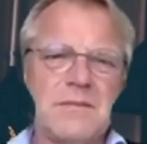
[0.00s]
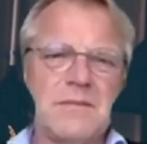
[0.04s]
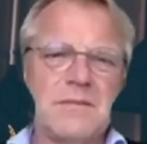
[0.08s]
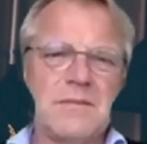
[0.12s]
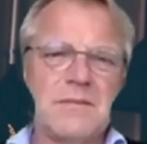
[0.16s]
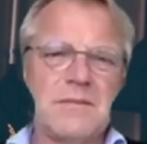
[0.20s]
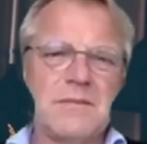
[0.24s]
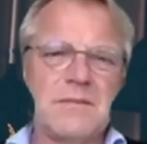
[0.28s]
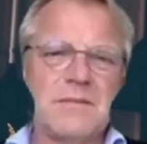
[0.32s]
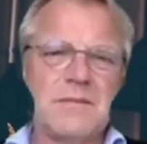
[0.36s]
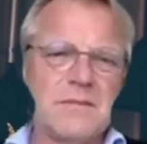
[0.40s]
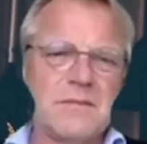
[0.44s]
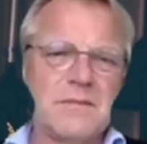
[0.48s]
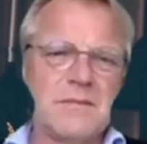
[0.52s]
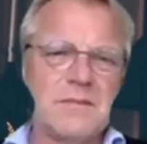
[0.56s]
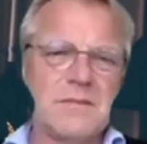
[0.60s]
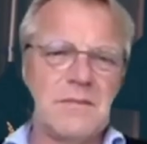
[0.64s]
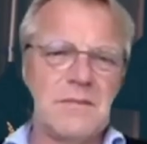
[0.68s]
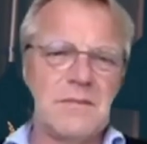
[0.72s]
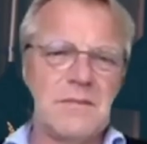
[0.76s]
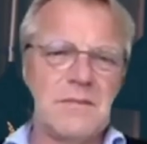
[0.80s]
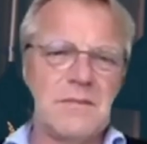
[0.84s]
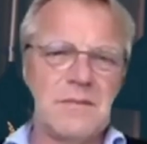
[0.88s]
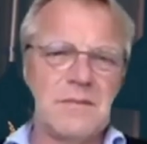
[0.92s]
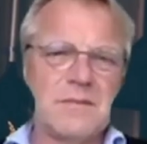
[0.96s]

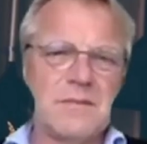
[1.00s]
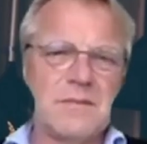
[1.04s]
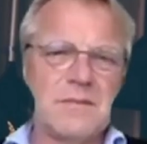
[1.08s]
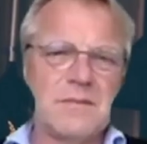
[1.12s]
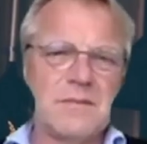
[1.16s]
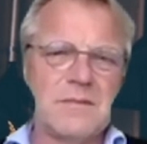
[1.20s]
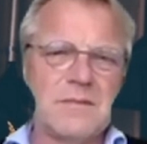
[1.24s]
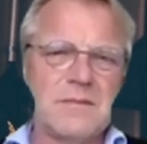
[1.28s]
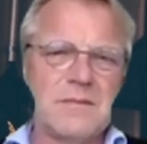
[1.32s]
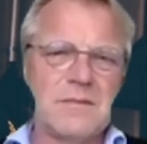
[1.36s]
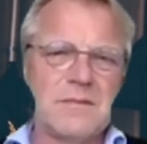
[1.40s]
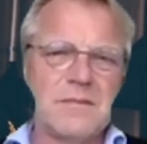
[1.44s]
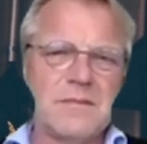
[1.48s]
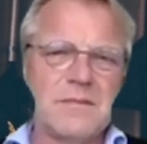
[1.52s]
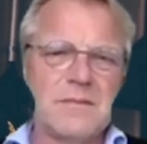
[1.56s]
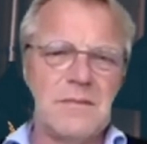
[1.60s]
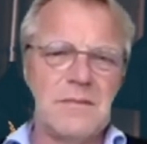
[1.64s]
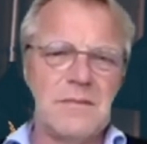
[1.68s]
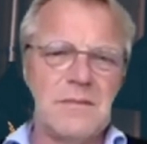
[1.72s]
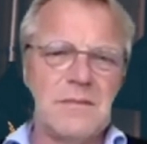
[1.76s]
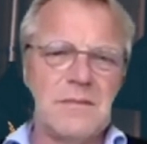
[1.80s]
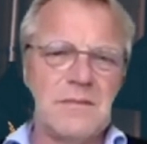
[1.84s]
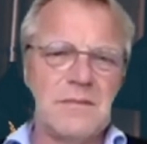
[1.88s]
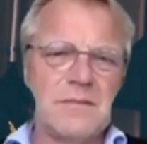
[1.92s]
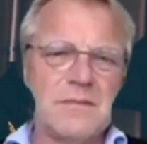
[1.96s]

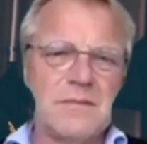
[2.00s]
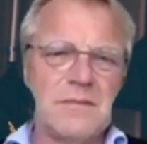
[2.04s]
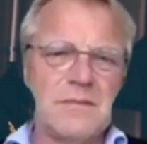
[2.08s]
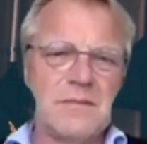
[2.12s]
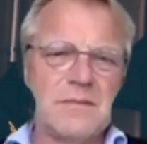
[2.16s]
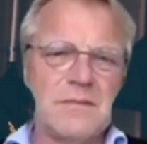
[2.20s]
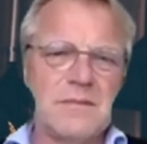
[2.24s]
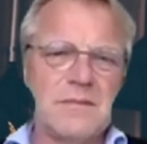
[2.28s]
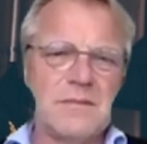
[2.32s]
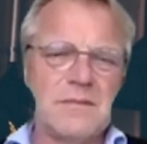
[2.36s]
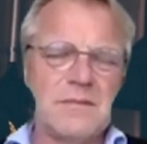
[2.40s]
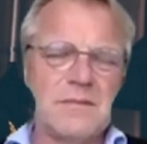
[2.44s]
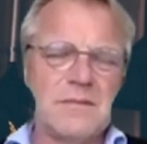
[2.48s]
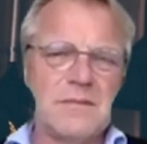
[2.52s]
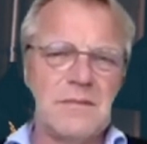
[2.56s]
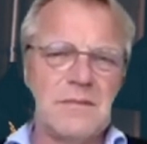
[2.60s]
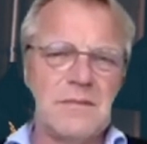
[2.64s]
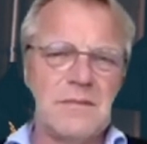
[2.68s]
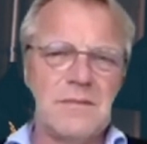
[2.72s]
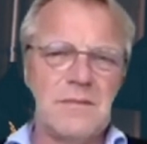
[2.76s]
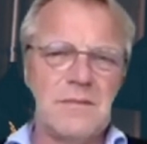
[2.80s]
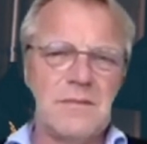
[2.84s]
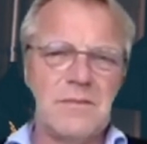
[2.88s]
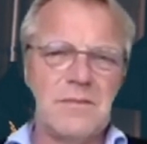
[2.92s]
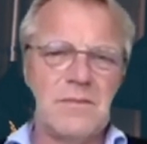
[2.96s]

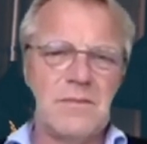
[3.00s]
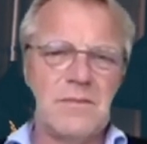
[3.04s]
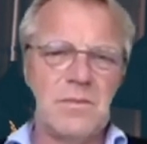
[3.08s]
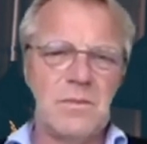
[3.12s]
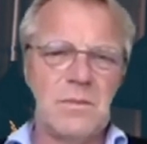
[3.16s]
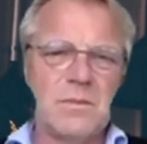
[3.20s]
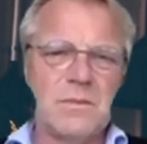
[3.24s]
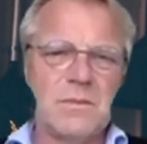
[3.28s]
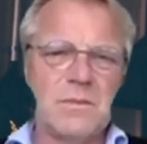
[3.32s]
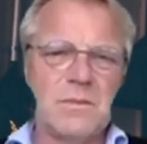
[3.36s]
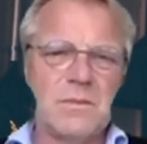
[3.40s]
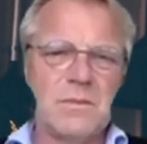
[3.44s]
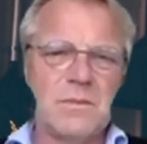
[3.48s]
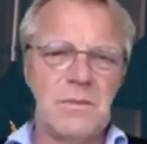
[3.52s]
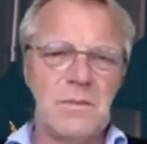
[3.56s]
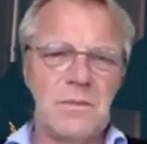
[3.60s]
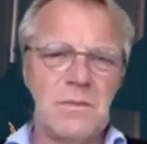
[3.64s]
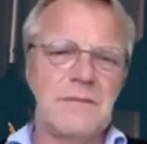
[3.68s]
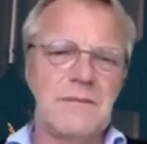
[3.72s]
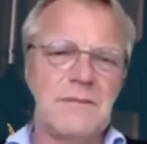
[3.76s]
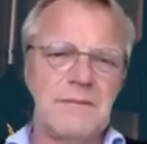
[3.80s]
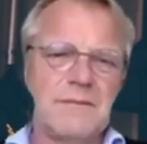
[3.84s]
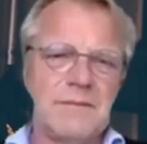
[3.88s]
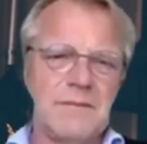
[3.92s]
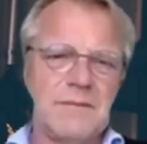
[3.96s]

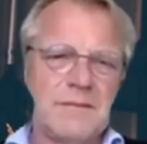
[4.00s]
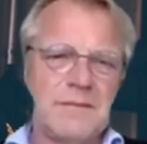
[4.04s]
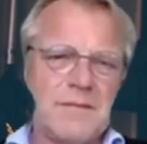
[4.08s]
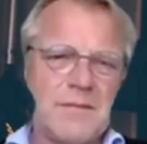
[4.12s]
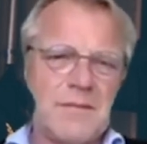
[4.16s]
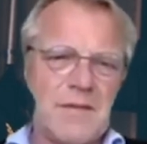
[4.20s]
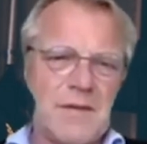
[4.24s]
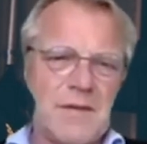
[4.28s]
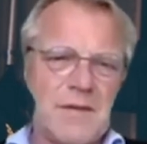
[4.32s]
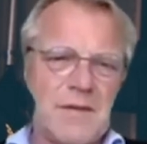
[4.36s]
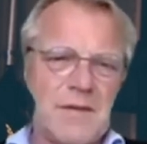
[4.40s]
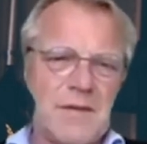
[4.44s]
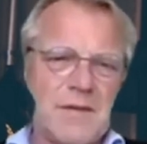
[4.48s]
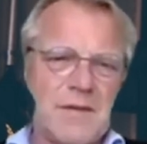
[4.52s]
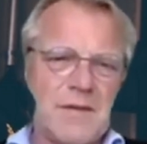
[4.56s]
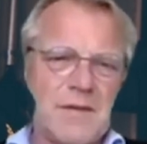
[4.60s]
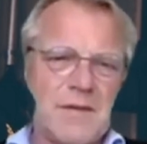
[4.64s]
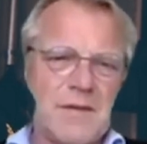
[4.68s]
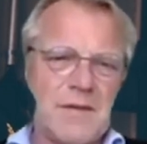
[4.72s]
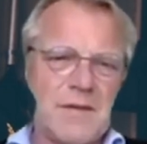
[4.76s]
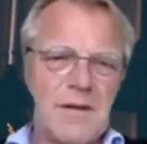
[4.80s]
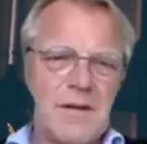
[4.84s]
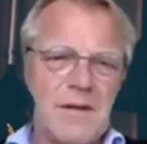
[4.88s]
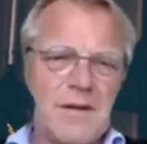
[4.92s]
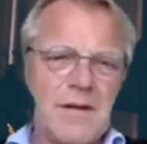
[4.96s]

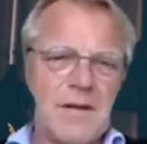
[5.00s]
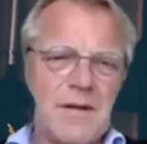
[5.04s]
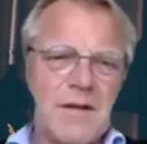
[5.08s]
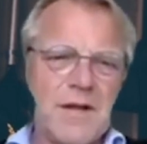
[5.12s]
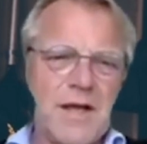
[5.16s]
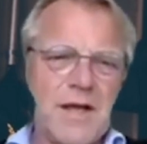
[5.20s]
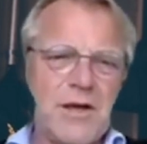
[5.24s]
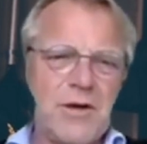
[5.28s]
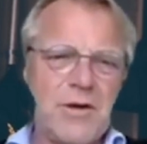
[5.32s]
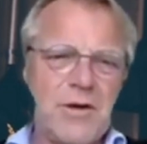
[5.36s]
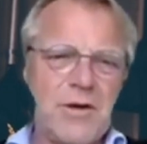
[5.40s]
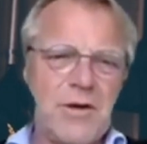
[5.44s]
[no speech]